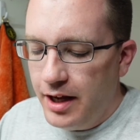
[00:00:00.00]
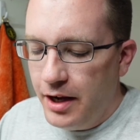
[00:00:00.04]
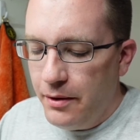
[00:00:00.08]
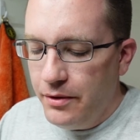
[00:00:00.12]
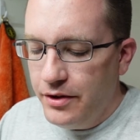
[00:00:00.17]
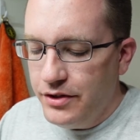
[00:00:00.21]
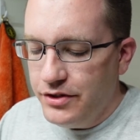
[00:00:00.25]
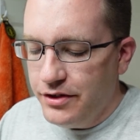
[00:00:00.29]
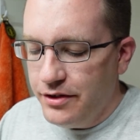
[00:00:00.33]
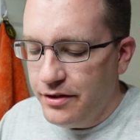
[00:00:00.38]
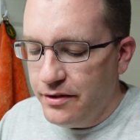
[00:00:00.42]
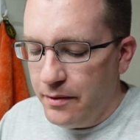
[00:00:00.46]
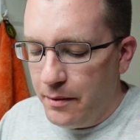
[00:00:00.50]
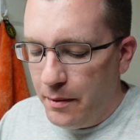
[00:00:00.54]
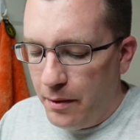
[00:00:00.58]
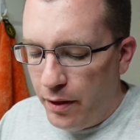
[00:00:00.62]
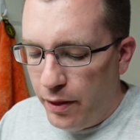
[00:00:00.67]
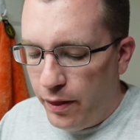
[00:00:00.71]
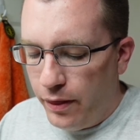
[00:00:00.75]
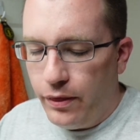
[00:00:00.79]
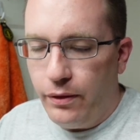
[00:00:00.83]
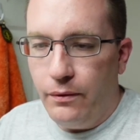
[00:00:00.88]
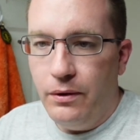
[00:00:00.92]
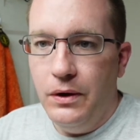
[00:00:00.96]
I wasn't
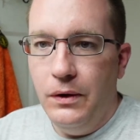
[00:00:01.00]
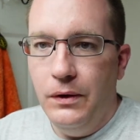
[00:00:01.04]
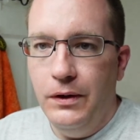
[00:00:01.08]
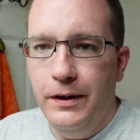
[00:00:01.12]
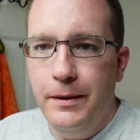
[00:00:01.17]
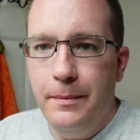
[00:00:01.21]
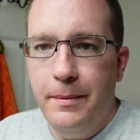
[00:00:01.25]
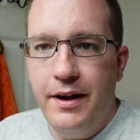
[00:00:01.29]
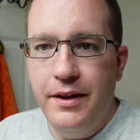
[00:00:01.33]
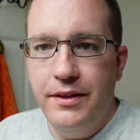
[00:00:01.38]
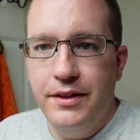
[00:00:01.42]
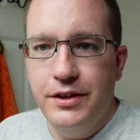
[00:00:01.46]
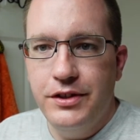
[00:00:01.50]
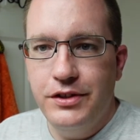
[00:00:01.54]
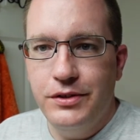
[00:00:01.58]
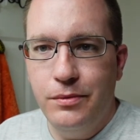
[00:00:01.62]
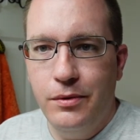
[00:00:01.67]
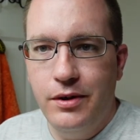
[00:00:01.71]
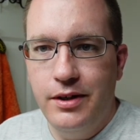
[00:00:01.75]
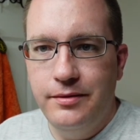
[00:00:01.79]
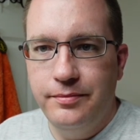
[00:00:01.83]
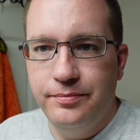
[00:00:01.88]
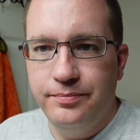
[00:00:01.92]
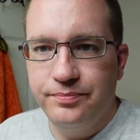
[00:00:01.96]
thrilled about this
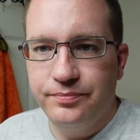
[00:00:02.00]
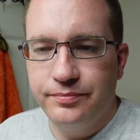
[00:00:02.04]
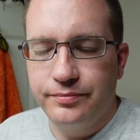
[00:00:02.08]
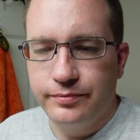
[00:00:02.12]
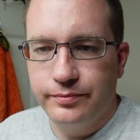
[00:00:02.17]
one,